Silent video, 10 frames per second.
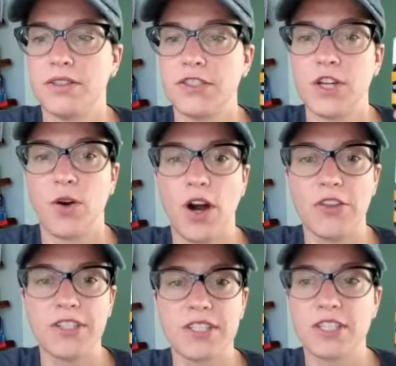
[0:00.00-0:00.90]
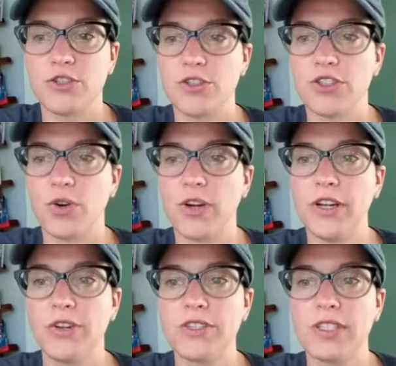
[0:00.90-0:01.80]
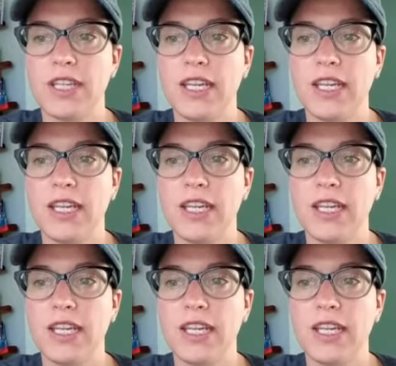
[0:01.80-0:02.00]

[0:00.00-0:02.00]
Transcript: So all the citrus oils